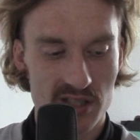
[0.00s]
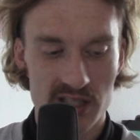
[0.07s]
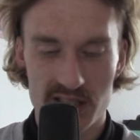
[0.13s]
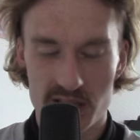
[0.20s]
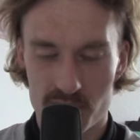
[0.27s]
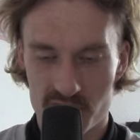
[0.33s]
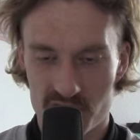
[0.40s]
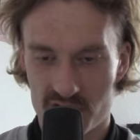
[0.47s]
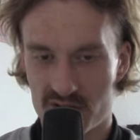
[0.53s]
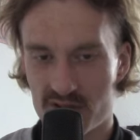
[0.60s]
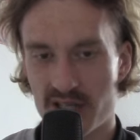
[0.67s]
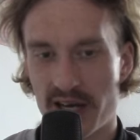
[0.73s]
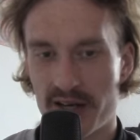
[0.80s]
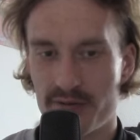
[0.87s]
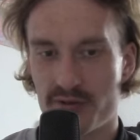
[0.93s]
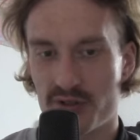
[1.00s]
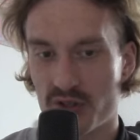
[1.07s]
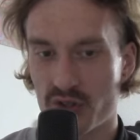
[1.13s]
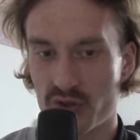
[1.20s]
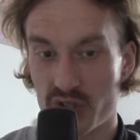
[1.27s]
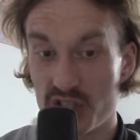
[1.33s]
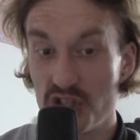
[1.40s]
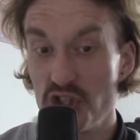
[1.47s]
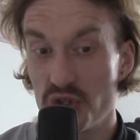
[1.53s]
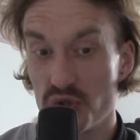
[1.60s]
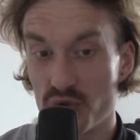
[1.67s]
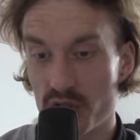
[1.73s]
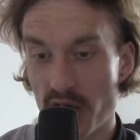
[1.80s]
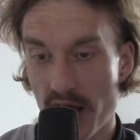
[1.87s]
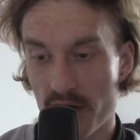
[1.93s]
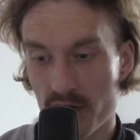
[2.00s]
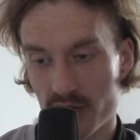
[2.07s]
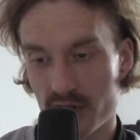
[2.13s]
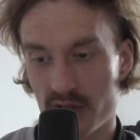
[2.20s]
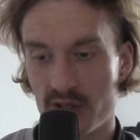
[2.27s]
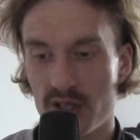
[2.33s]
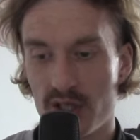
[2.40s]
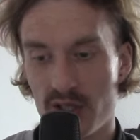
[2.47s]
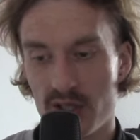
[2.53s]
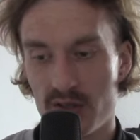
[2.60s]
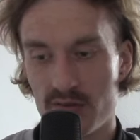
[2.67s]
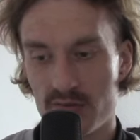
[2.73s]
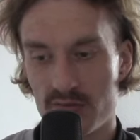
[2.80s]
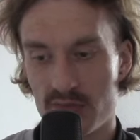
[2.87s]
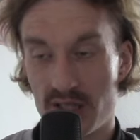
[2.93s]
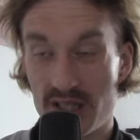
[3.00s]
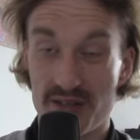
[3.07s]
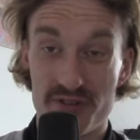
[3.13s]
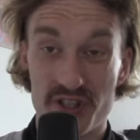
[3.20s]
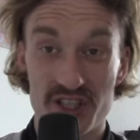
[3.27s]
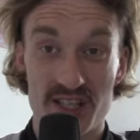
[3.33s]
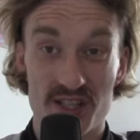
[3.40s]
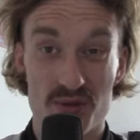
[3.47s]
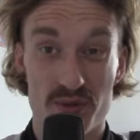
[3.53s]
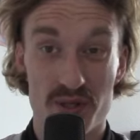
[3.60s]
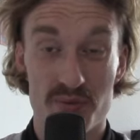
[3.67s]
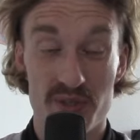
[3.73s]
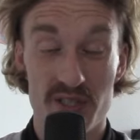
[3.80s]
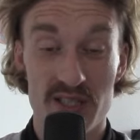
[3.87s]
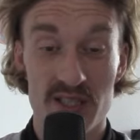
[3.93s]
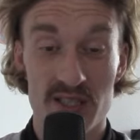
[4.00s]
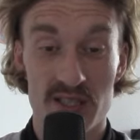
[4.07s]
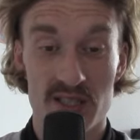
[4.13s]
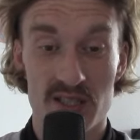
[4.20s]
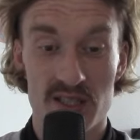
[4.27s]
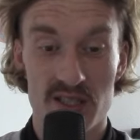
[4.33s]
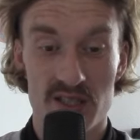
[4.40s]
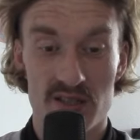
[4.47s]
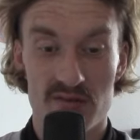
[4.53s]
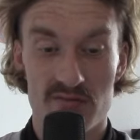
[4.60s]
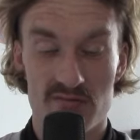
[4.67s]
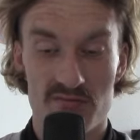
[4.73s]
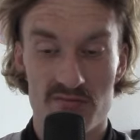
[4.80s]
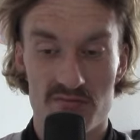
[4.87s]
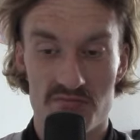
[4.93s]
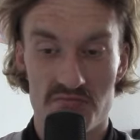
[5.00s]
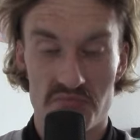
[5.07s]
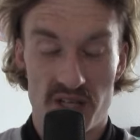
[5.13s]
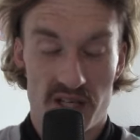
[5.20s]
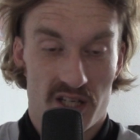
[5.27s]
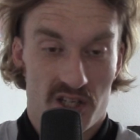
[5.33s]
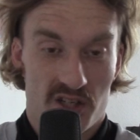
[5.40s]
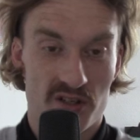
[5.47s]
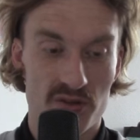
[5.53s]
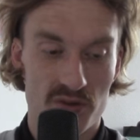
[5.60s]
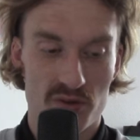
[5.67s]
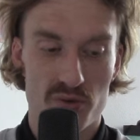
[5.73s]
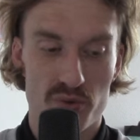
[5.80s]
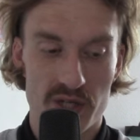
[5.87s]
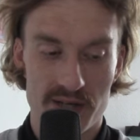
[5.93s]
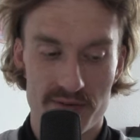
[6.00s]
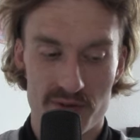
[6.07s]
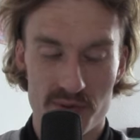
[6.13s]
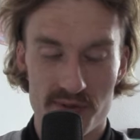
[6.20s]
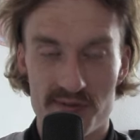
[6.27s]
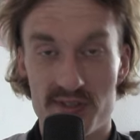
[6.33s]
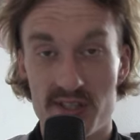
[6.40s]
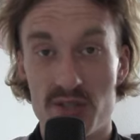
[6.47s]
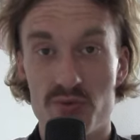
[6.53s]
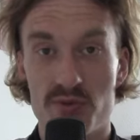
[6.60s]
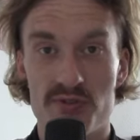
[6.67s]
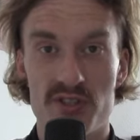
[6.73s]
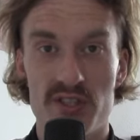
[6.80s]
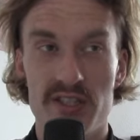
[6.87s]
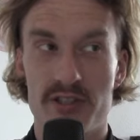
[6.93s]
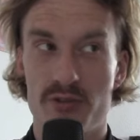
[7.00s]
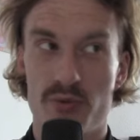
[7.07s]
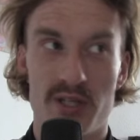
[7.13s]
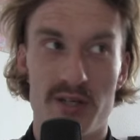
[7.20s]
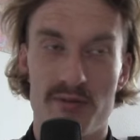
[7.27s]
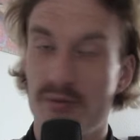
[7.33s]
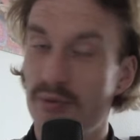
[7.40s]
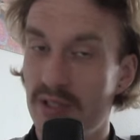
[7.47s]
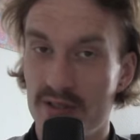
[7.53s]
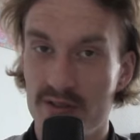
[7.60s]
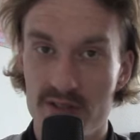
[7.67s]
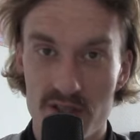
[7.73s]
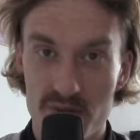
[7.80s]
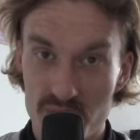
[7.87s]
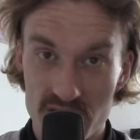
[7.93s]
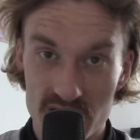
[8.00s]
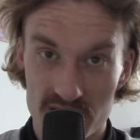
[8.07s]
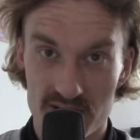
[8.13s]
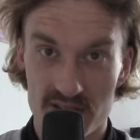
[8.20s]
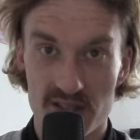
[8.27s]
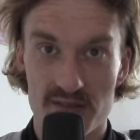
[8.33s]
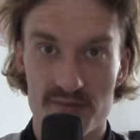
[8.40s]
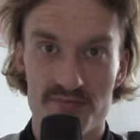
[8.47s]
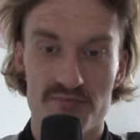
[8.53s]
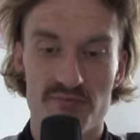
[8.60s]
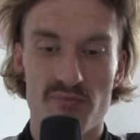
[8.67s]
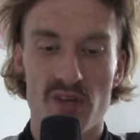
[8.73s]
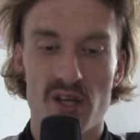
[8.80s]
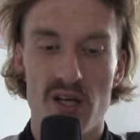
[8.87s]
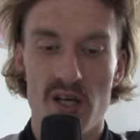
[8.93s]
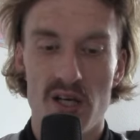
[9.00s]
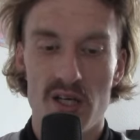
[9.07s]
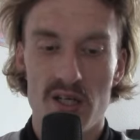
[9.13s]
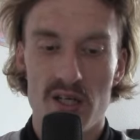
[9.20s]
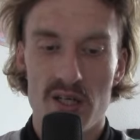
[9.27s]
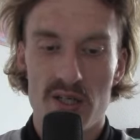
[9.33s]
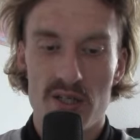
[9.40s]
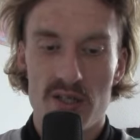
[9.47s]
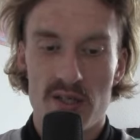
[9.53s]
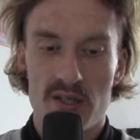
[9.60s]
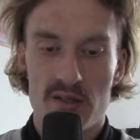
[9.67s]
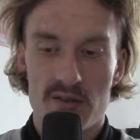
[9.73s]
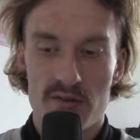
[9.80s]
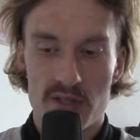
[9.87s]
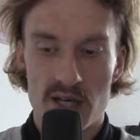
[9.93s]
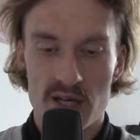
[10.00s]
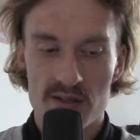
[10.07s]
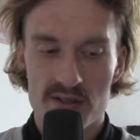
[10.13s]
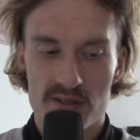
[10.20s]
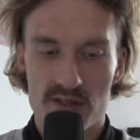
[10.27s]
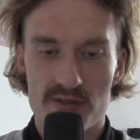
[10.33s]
idea was just kind of to go into town, and I think that's what we did. And whatever we've seen, and whatever we didn't see, we didn't see. Yeah, so